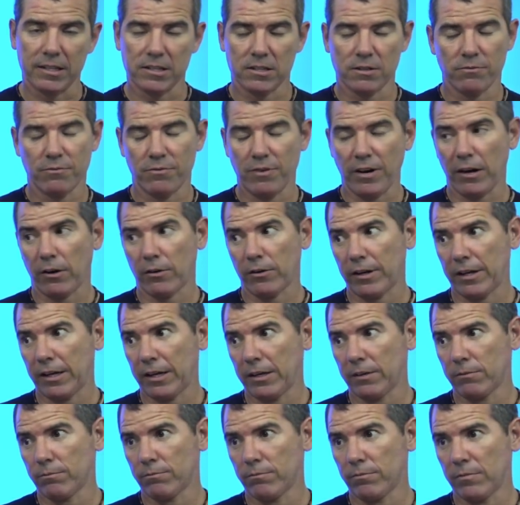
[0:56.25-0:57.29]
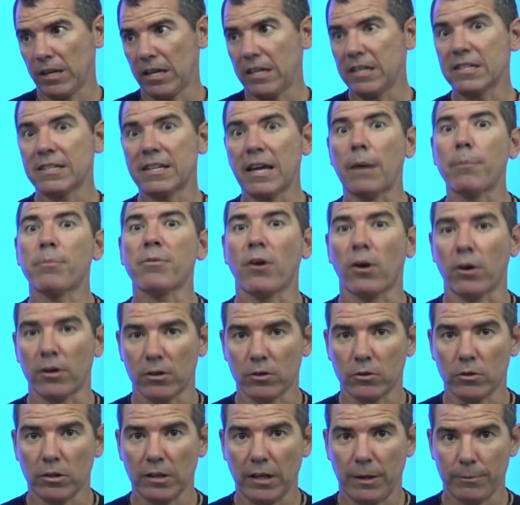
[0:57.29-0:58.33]
It's a very in-depth
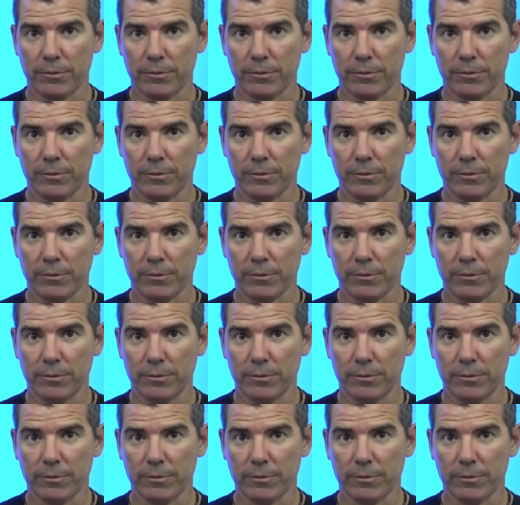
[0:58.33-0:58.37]
article.